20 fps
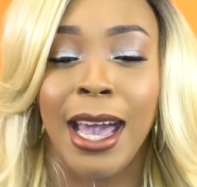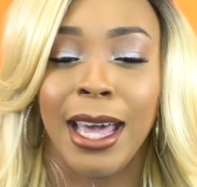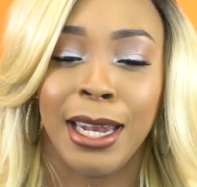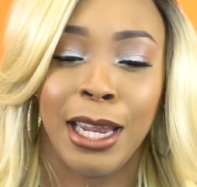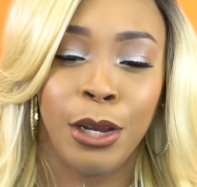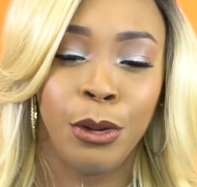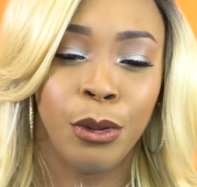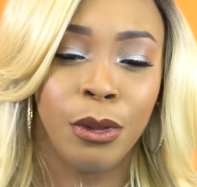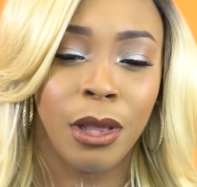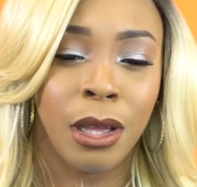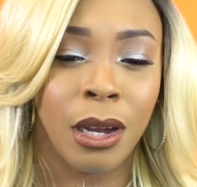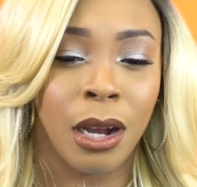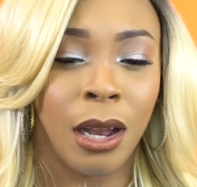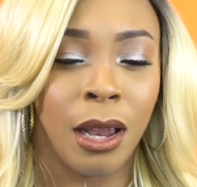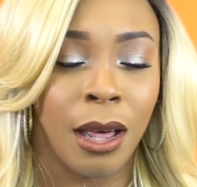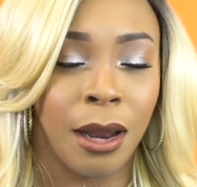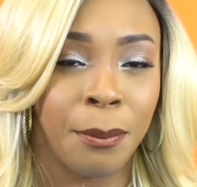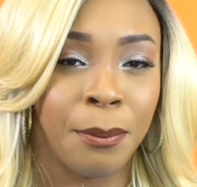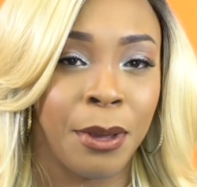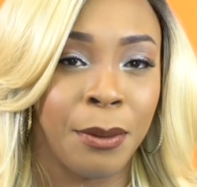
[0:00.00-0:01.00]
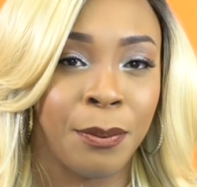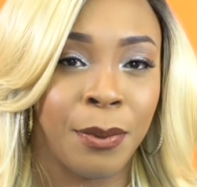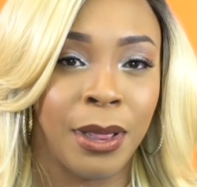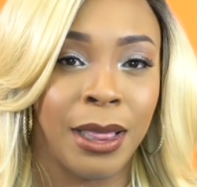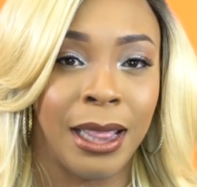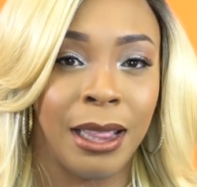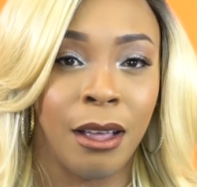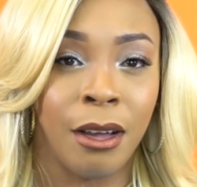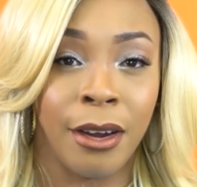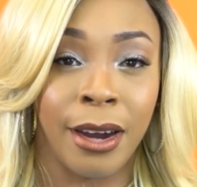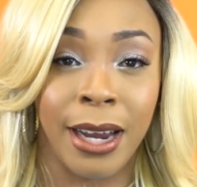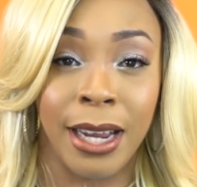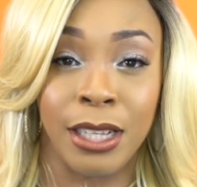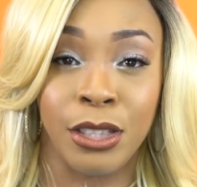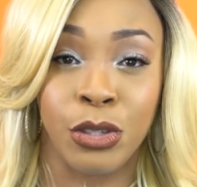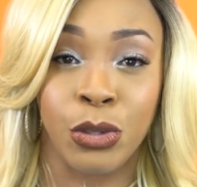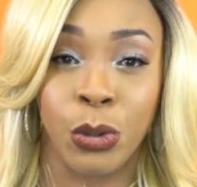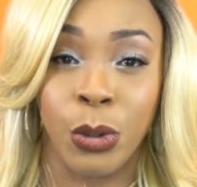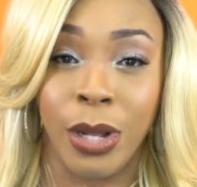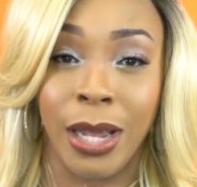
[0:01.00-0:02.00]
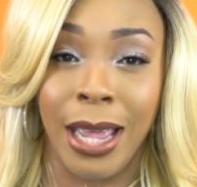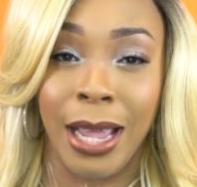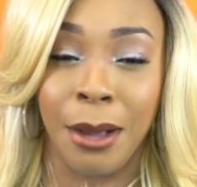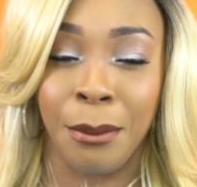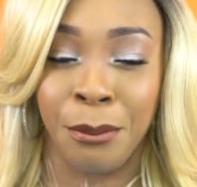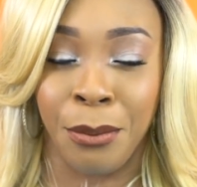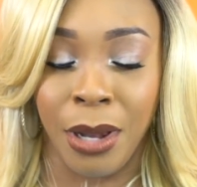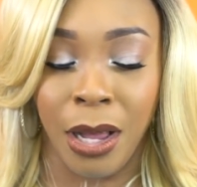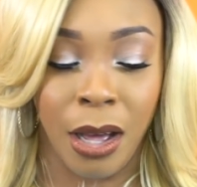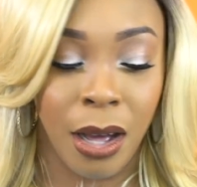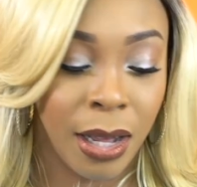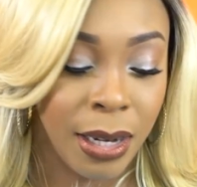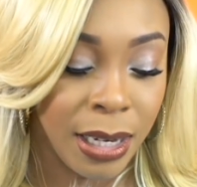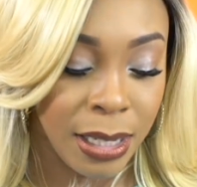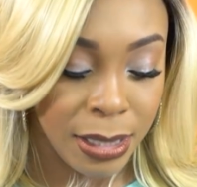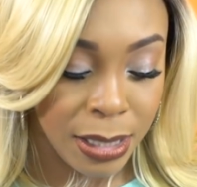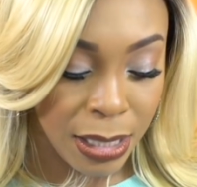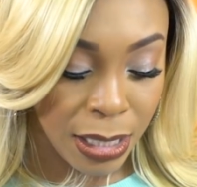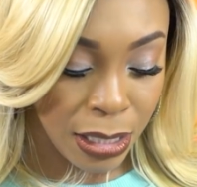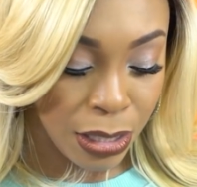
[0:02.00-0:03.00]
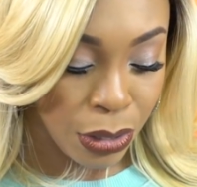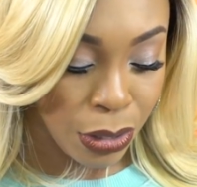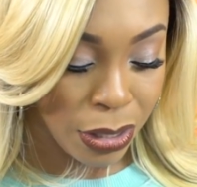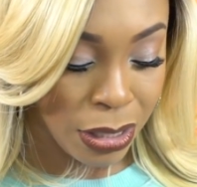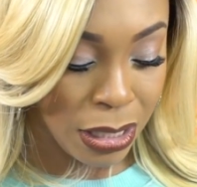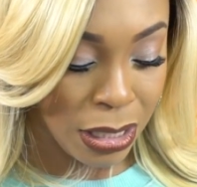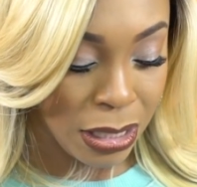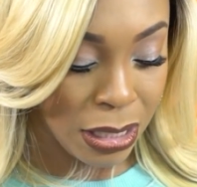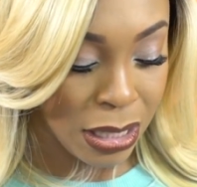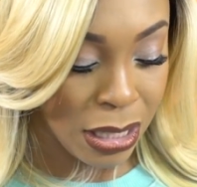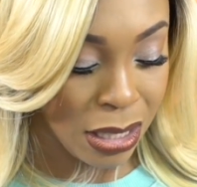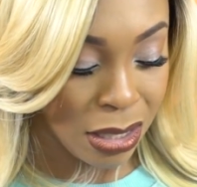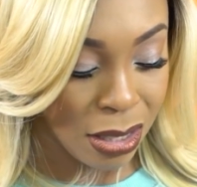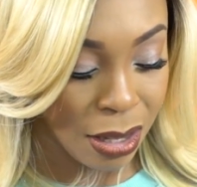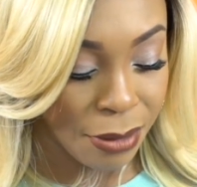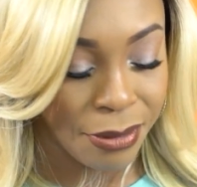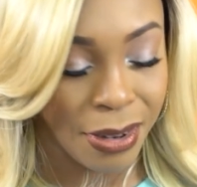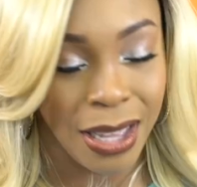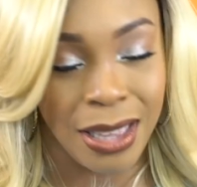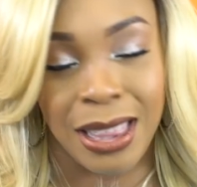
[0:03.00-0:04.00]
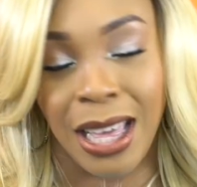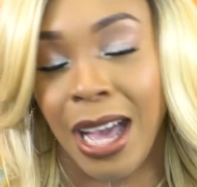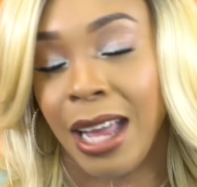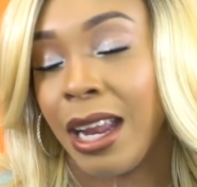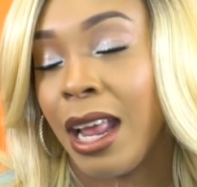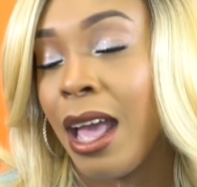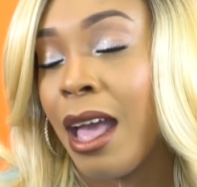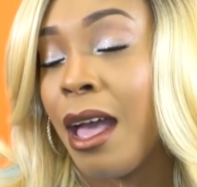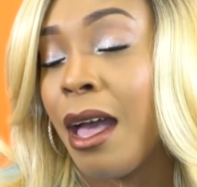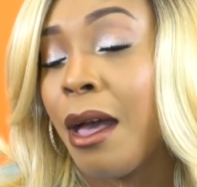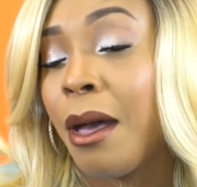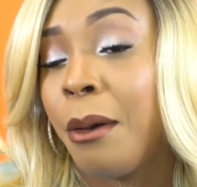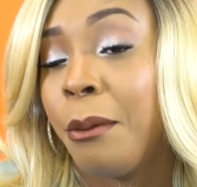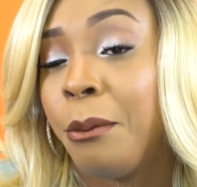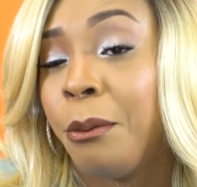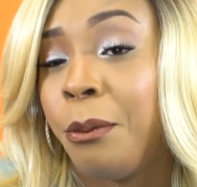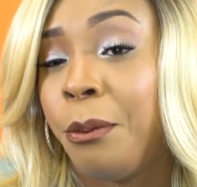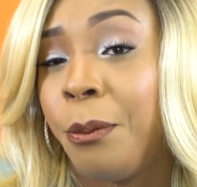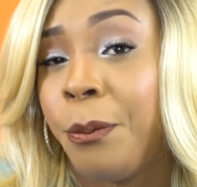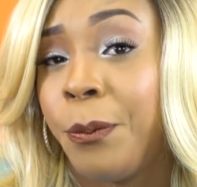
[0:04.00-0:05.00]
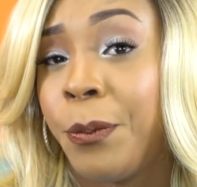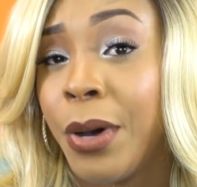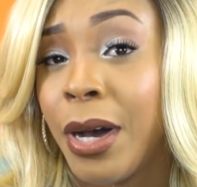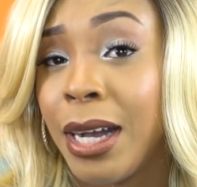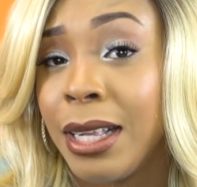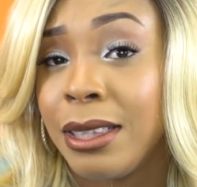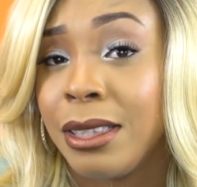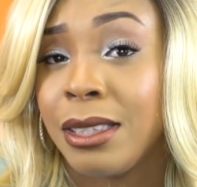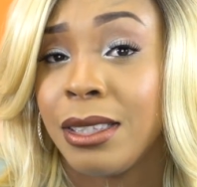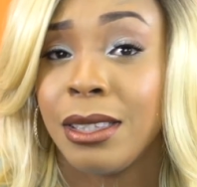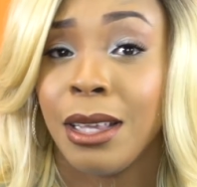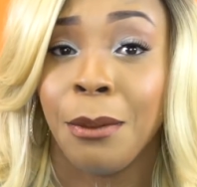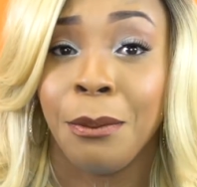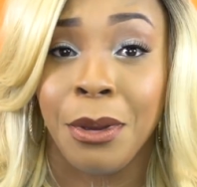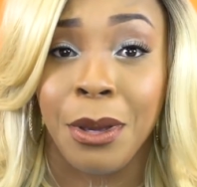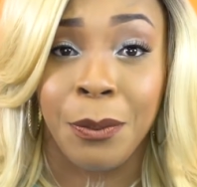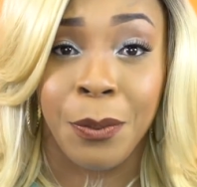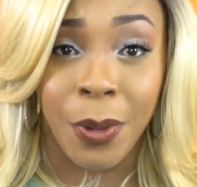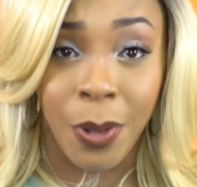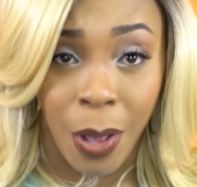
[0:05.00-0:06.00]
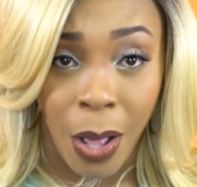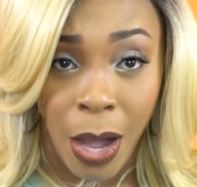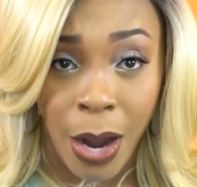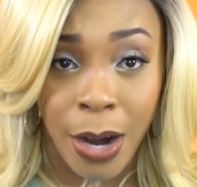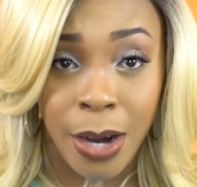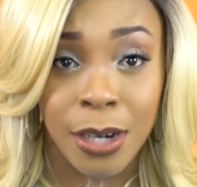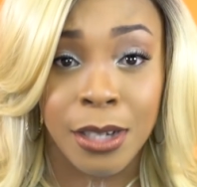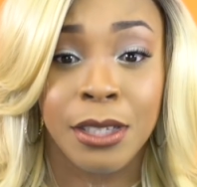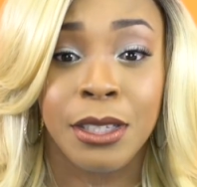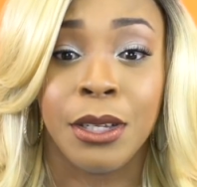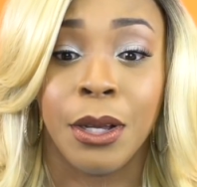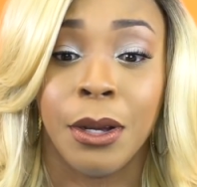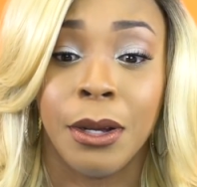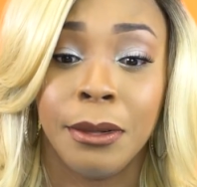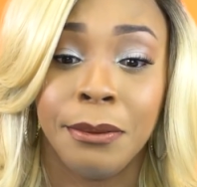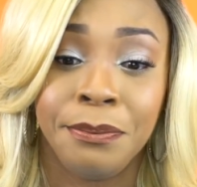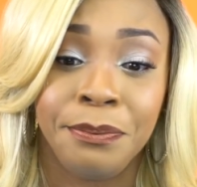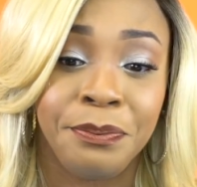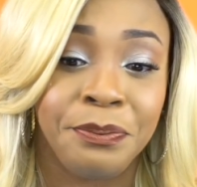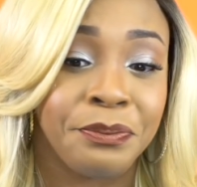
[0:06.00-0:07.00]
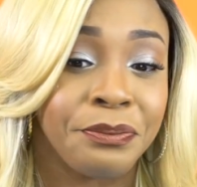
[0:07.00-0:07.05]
And I know not a lot of people are into like blonde and 613s and stuff like that, but some people are, so